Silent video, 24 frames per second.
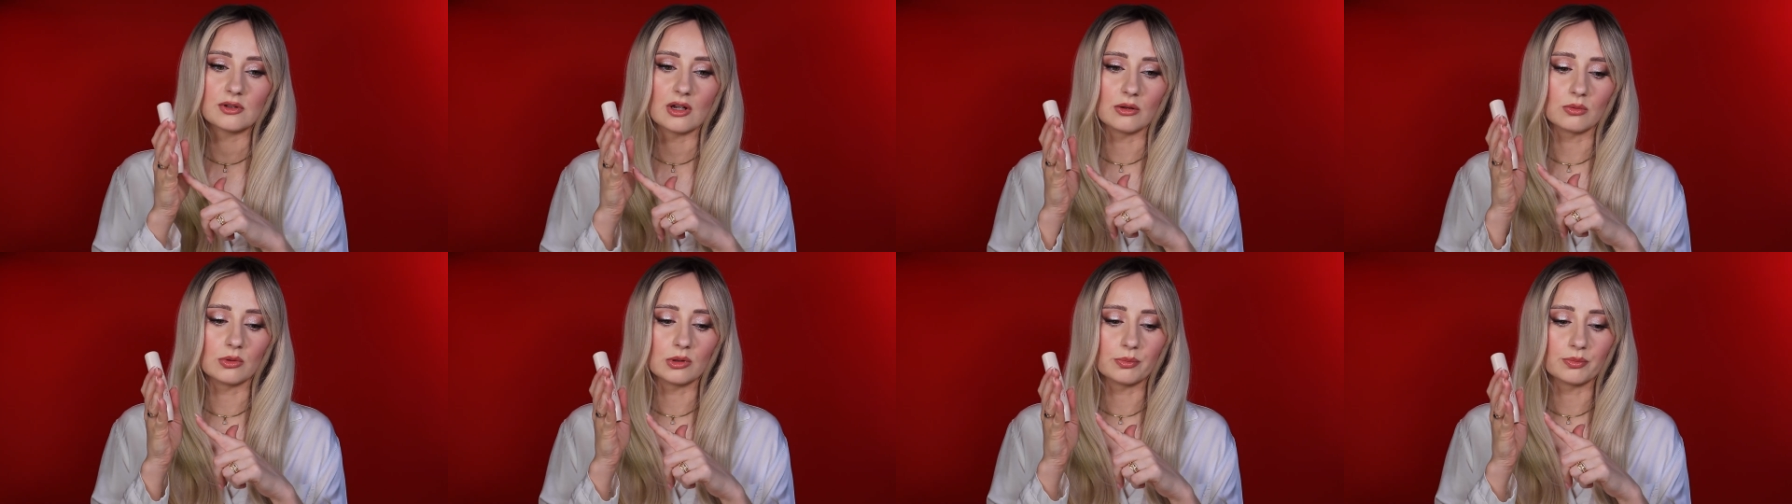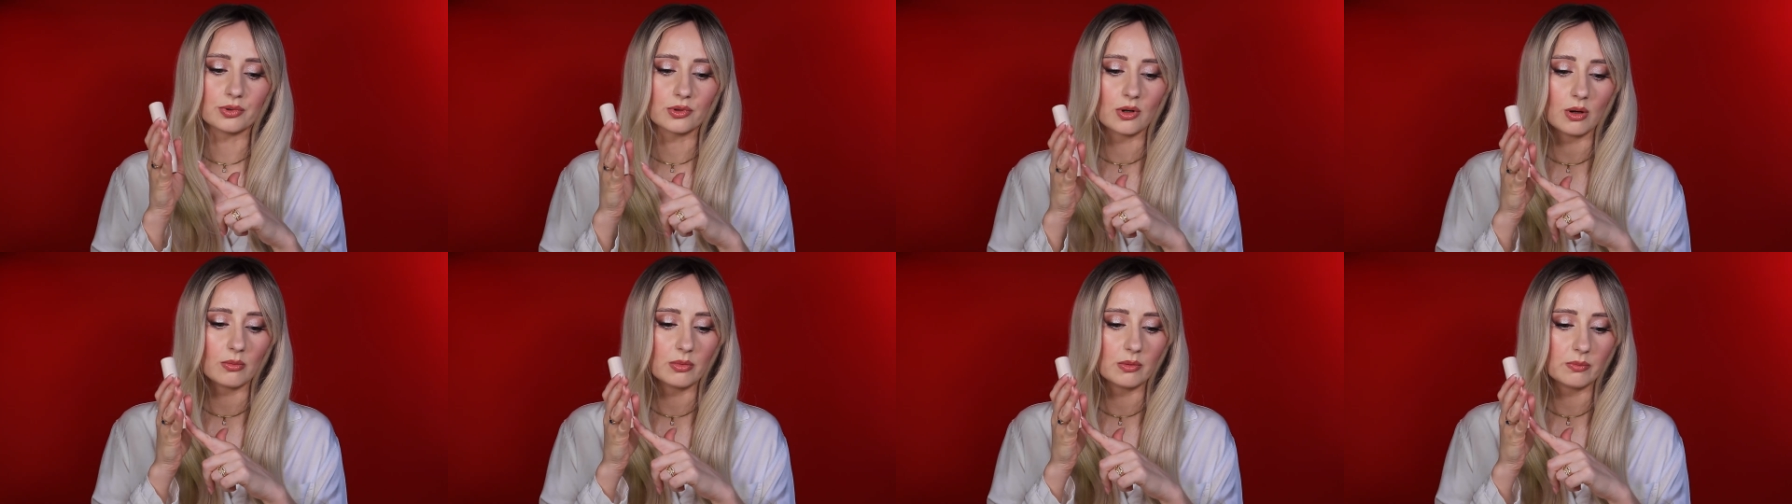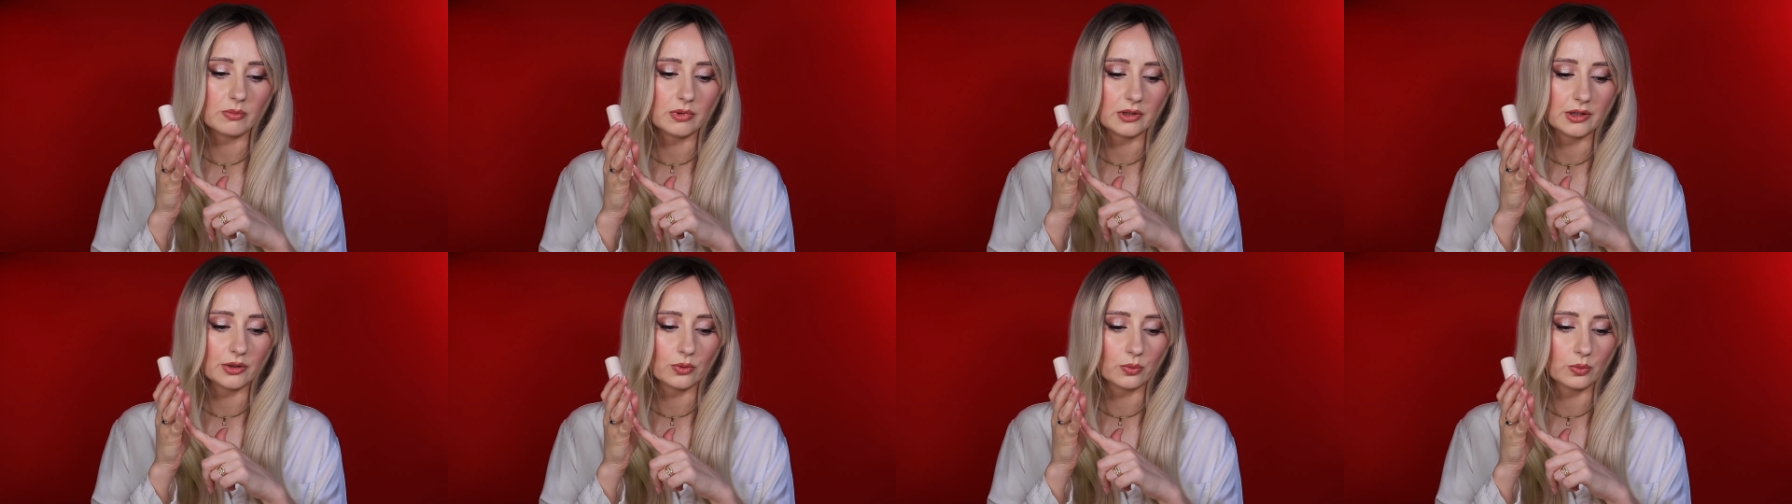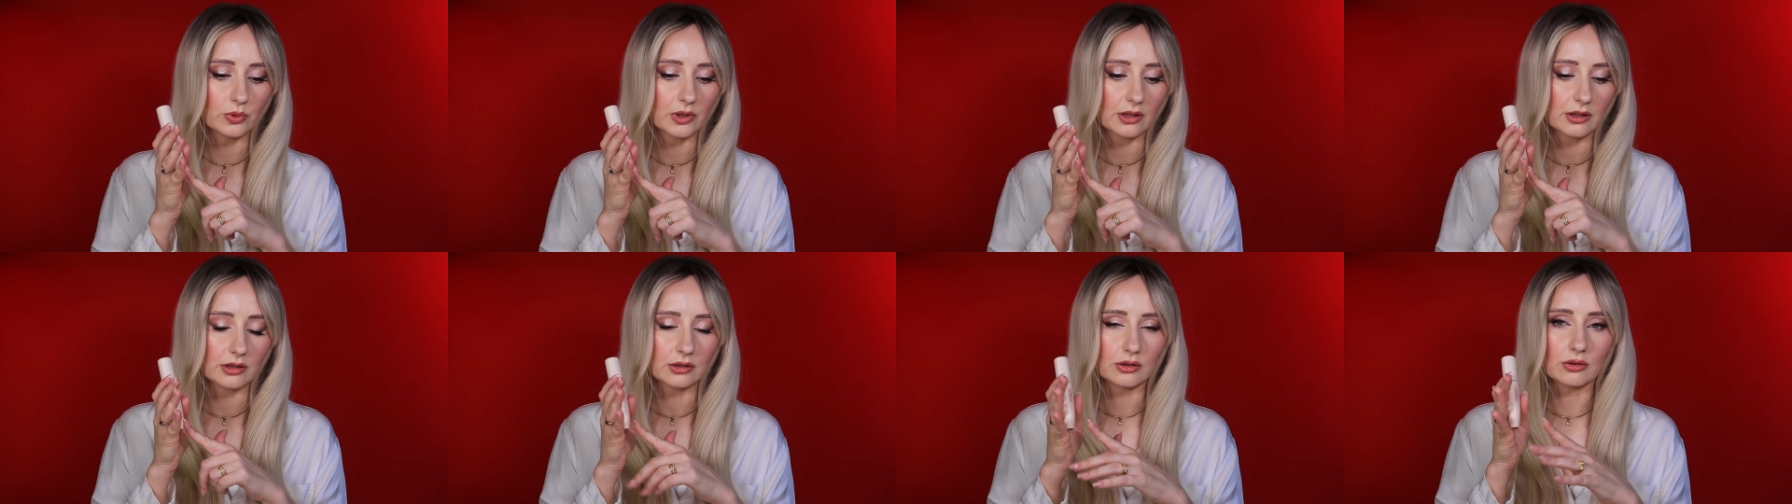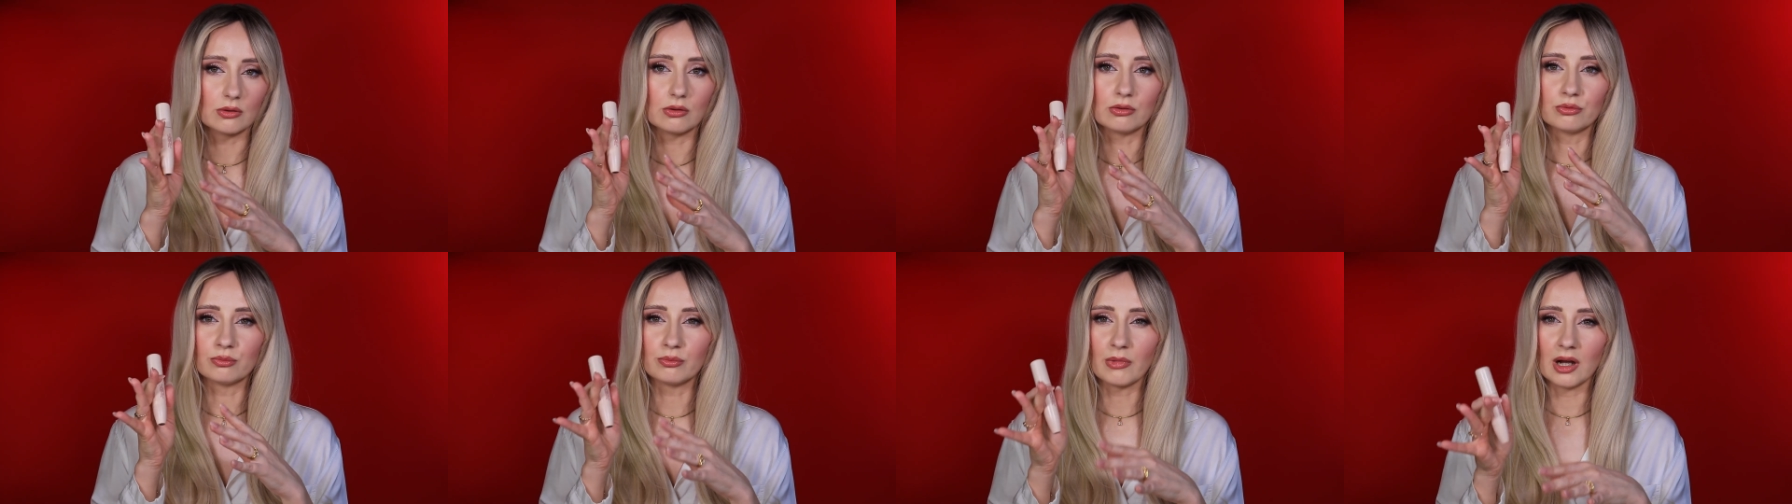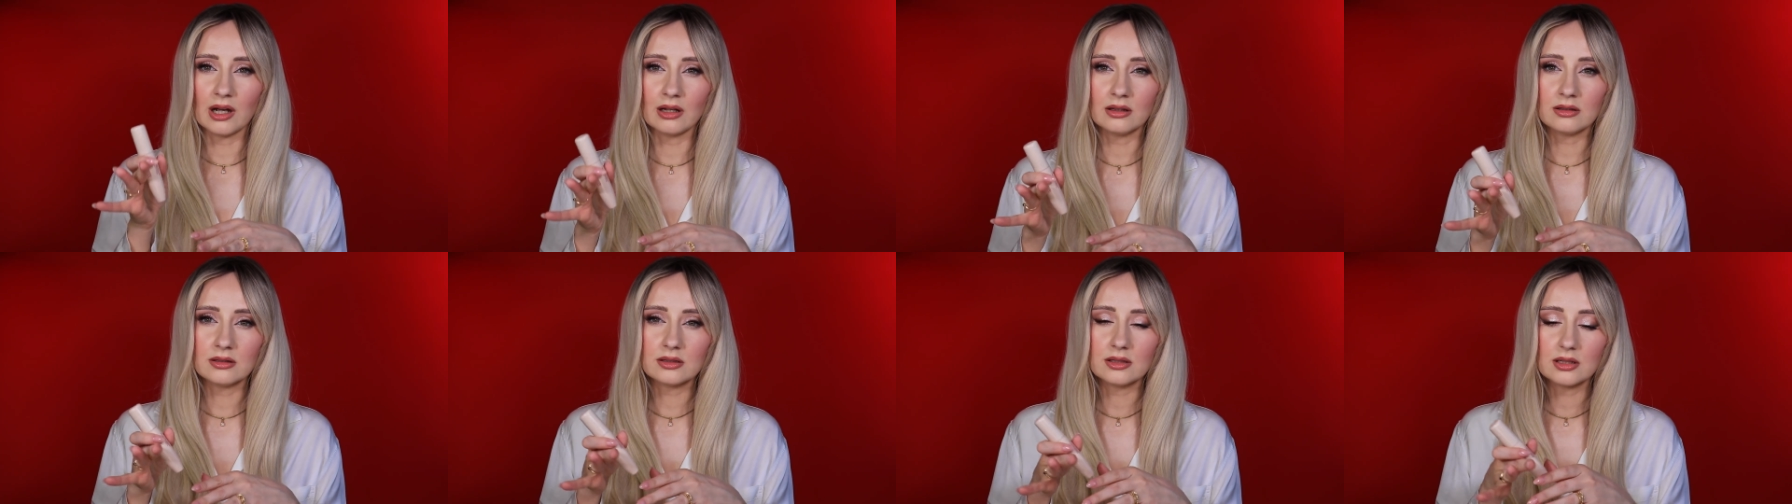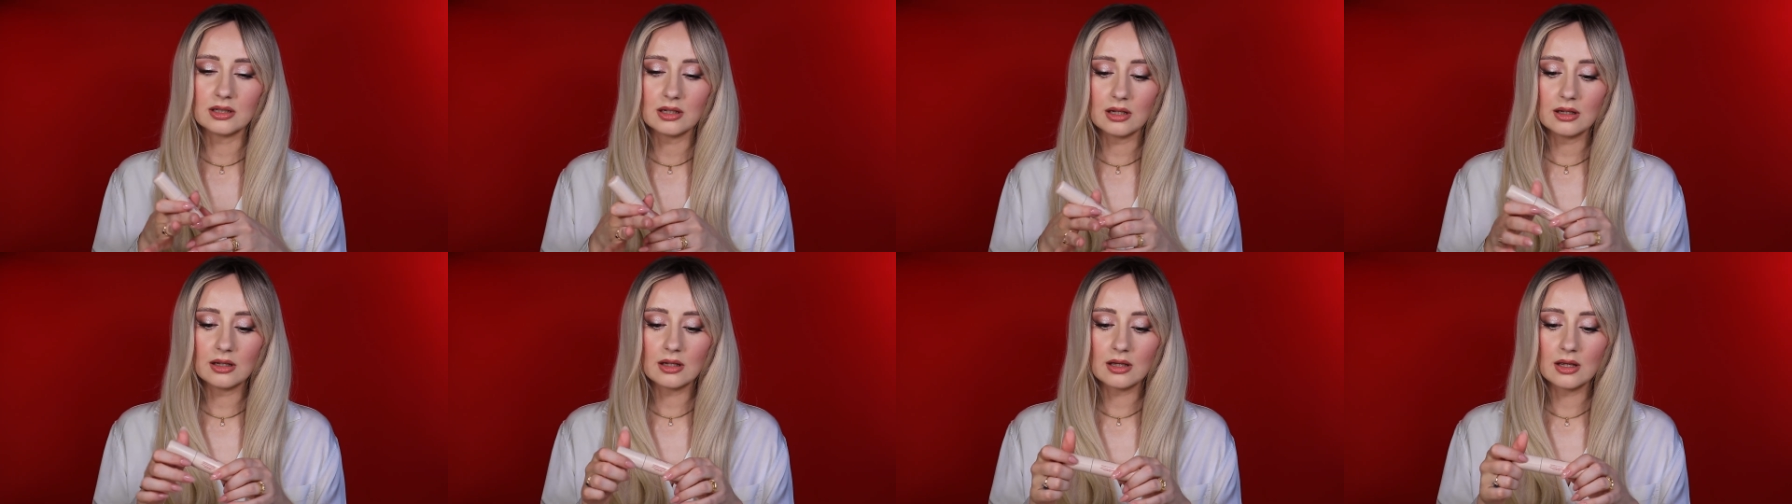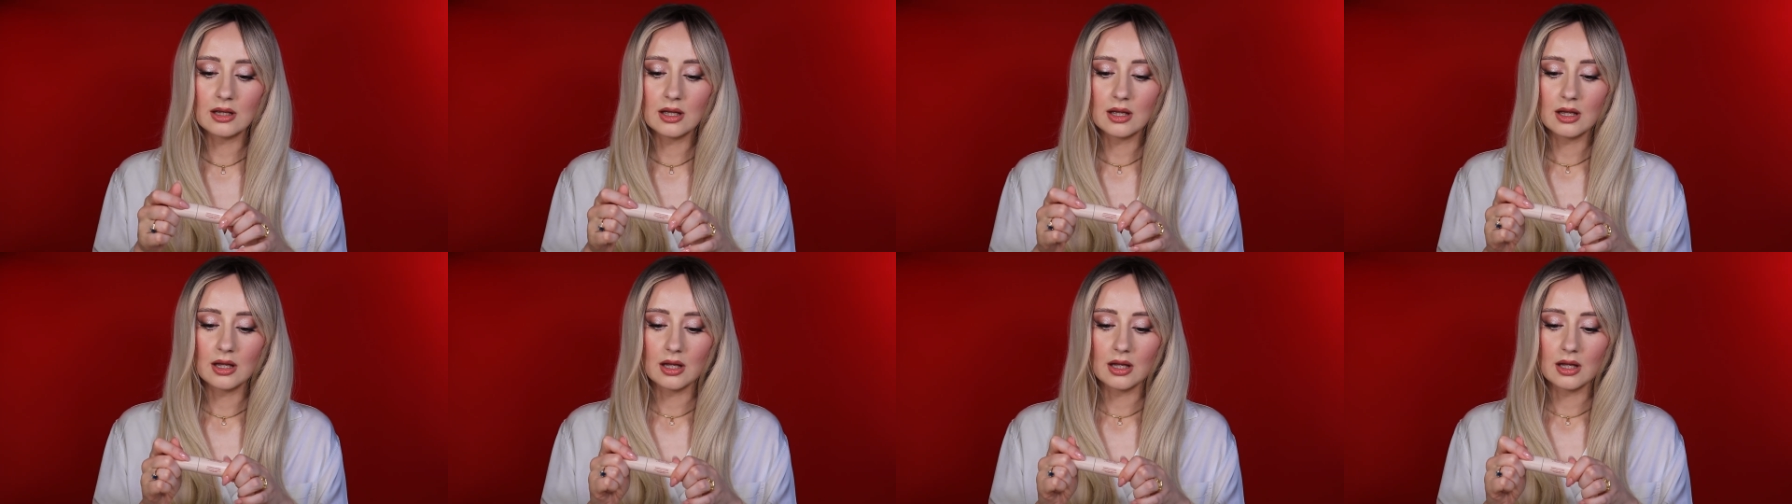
I will probably wear it on Monday,